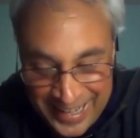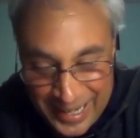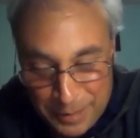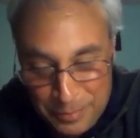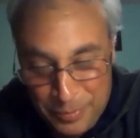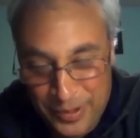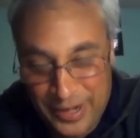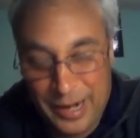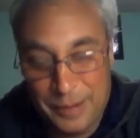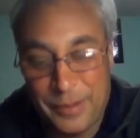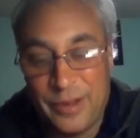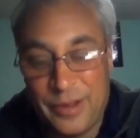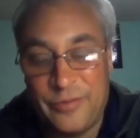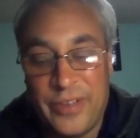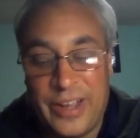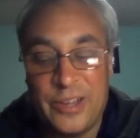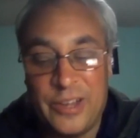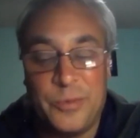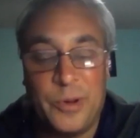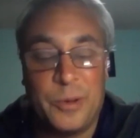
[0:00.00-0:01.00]
and I put it on my
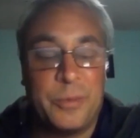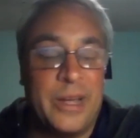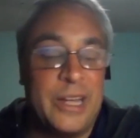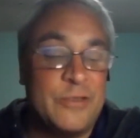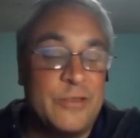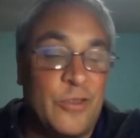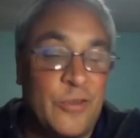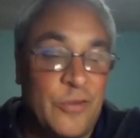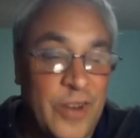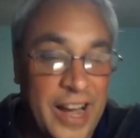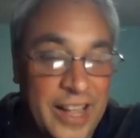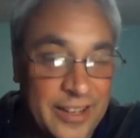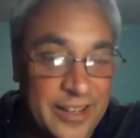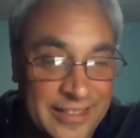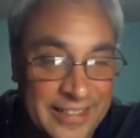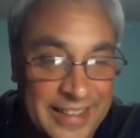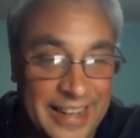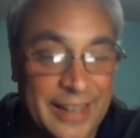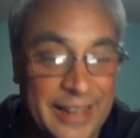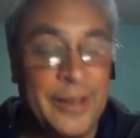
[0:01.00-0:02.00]
Facebook page for
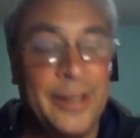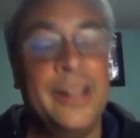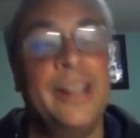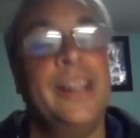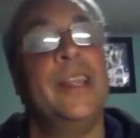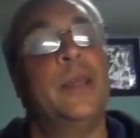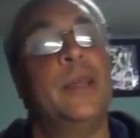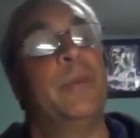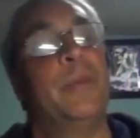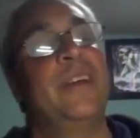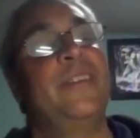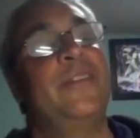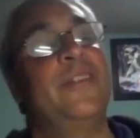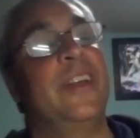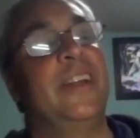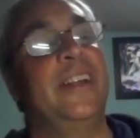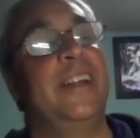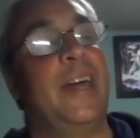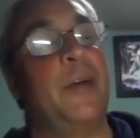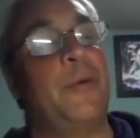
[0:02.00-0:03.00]
Father's Day. My
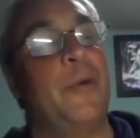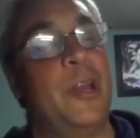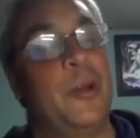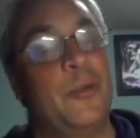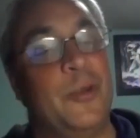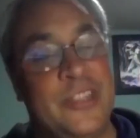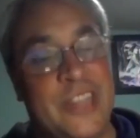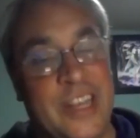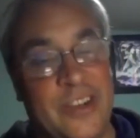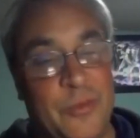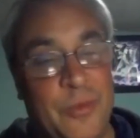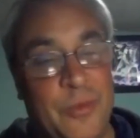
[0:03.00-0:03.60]
son and I want to wish